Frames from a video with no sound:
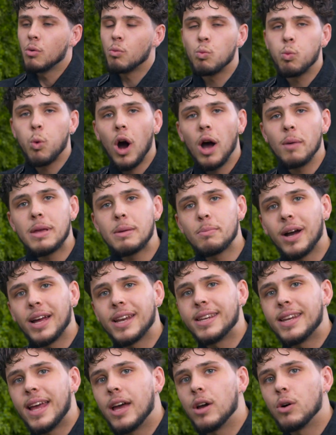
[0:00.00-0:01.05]
What I mean by
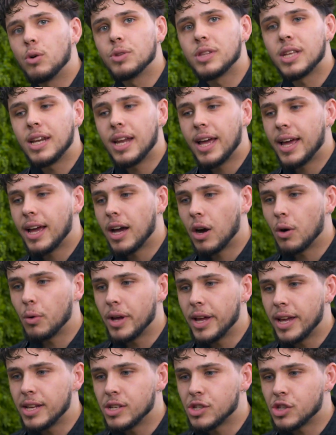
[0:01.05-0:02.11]
nail the layout
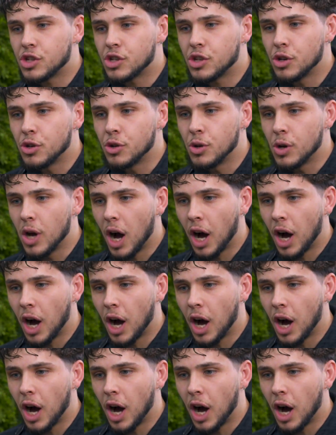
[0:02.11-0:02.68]
is to